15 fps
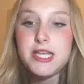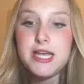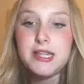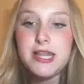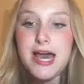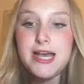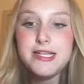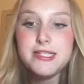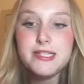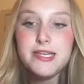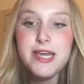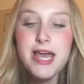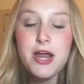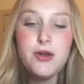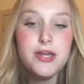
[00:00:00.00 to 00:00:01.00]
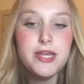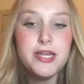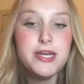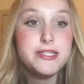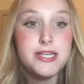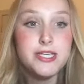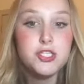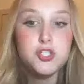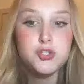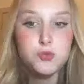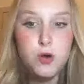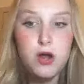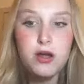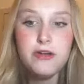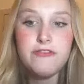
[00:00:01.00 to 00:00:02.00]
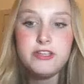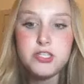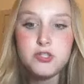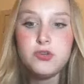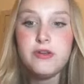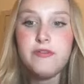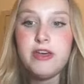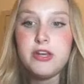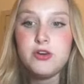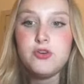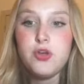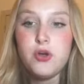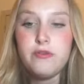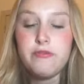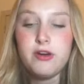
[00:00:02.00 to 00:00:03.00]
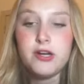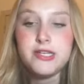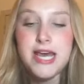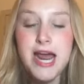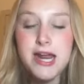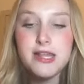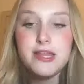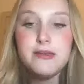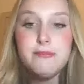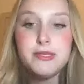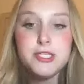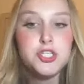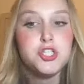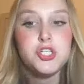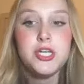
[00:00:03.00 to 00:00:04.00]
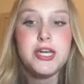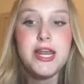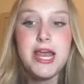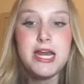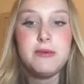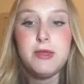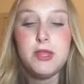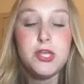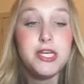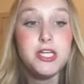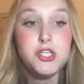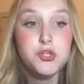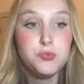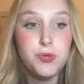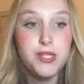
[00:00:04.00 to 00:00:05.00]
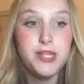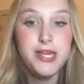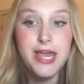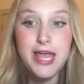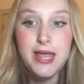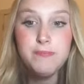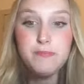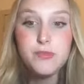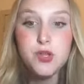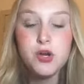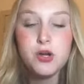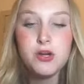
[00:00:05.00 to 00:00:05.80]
Lastly, Harrington is a strong physical defender known for her tackling, positioning, and ability to read the game. Her